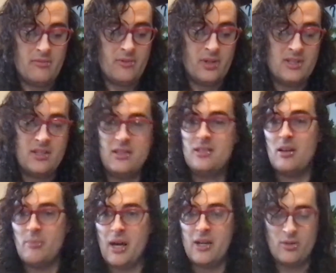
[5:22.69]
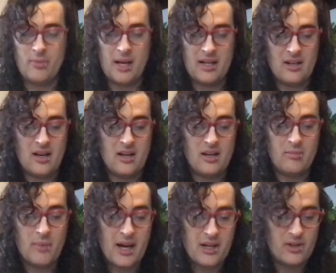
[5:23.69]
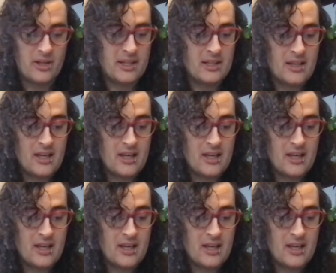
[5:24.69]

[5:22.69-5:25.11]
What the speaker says: For instance, I might or might not admire it.